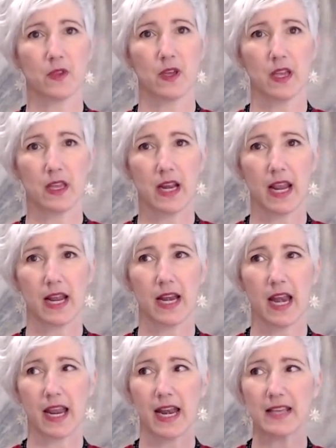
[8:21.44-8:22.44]

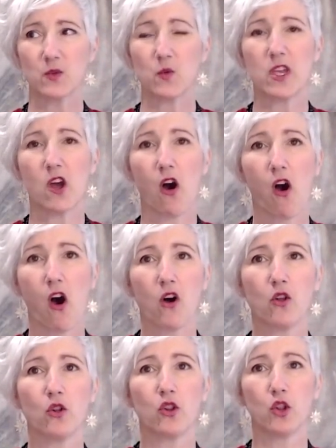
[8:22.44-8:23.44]
And as we
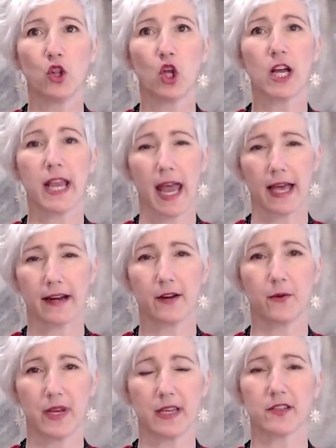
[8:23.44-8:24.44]
all look at and
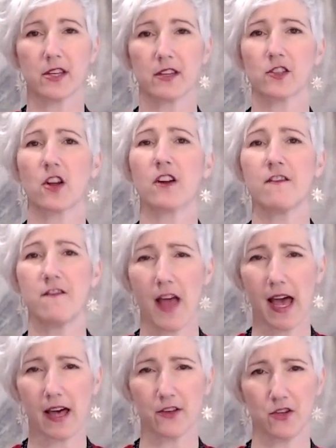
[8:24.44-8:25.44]
reassess our
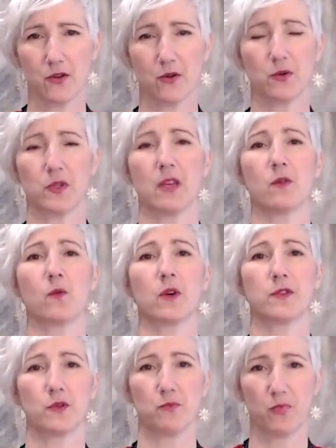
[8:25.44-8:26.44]
values and
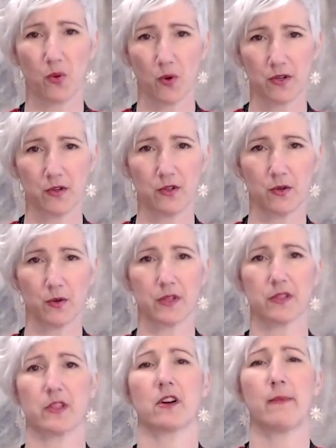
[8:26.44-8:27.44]
what's important to
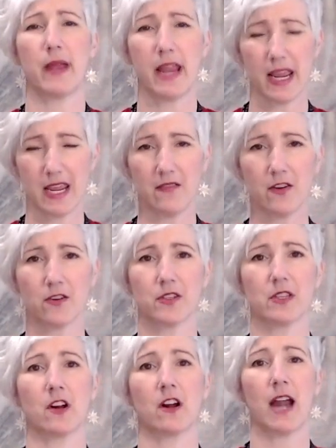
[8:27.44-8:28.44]
us and our behaviors
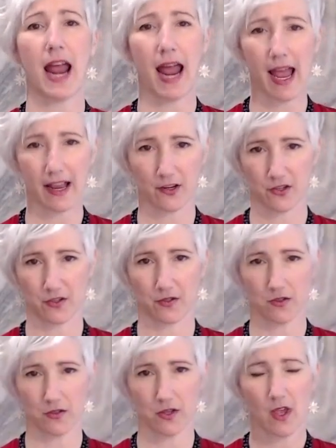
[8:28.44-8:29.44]
and our
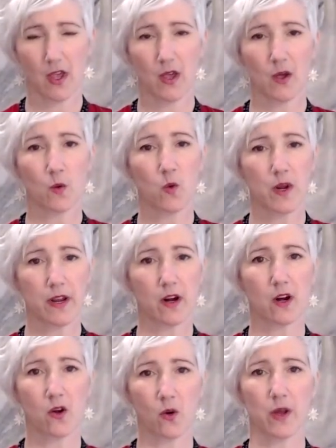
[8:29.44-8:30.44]
actions, we
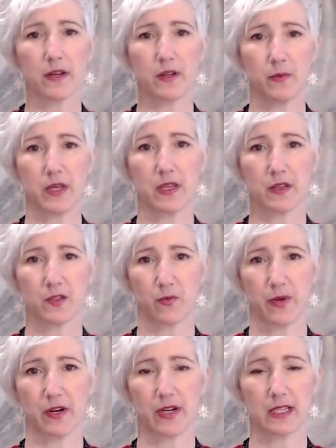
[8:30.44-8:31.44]
are going to be
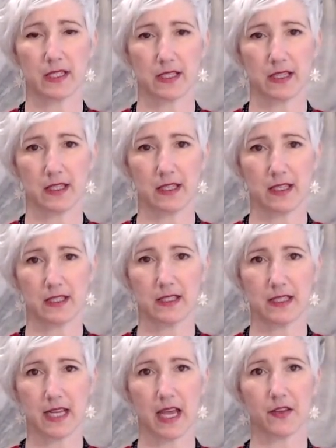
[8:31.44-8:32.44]
experiencing these
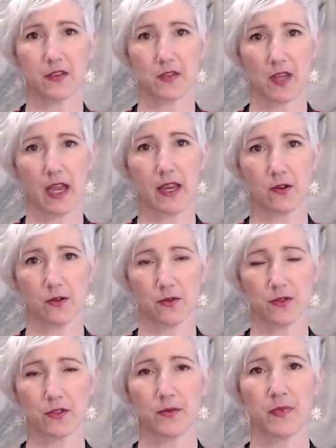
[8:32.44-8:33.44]
death
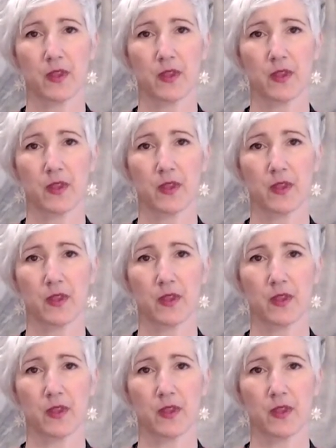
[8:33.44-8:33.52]
cycles.